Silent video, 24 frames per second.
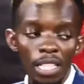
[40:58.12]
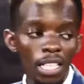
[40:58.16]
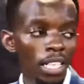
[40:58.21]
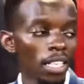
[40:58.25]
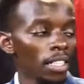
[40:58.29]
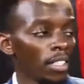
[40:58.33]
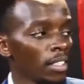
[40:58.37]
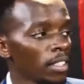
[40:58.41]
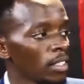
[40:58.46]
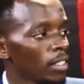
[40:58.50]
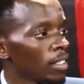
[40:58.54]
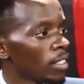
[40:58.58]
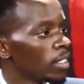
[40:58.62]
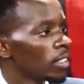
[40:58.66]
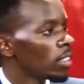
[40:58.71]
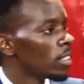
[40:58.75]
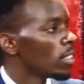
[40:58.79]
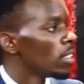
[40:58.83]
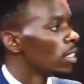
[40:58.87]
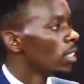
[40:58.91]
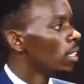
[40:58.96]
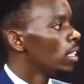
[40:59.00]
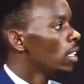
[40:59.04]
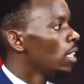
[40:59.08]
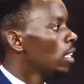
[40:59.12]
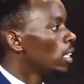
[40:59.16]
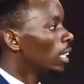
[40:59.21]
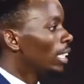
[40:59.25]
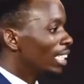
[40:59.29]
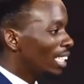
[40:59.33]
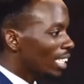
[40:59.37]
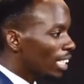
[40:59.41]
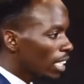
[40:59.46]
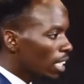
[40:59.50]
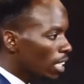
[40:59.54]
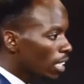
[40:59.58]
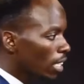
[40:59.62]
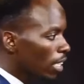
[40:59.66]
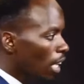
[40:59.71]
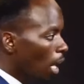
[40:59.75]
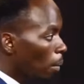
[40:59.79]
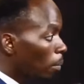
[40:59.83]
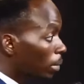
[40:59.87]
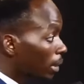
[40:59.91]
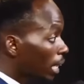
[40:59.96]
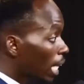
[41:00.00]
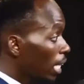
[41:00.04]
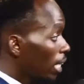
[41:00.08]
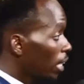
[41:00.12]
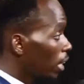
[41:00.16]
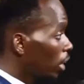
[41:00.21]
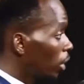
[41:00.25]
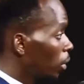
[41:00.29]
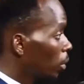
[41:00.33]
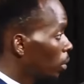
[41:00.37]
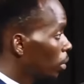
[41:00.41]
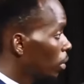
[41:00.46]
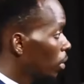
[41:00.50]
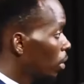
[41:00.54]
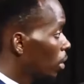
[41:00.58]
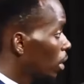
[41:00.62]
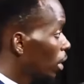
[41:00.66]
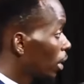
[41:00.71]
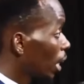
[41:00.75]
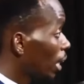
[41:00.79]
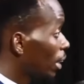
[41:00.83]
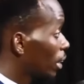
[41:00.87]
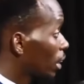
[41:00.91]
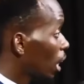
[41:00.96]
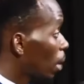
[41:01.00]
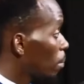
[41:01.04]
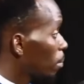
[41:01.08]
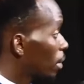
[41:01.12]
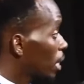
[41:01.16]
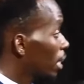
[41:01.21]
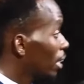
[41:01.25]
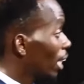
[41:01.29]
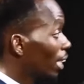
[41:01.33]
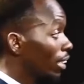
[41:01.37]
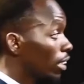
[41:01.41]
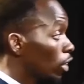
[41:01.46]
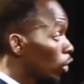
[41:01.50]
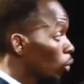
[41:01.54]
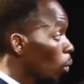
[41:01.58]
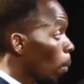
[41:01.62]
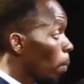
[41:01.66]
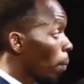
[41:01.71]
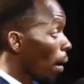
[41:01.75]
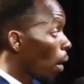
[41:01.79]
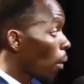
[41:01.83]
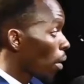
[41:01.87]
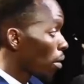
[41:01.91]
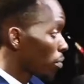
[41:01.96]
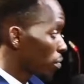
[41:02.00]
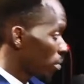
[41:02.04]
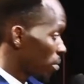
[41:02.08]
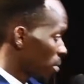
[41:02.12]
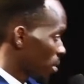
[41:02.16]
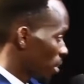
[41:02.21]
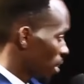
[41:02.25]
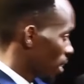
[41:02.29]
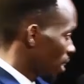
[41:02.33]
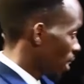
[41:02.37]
Yeah. I'm telling you, there is something that is so powerful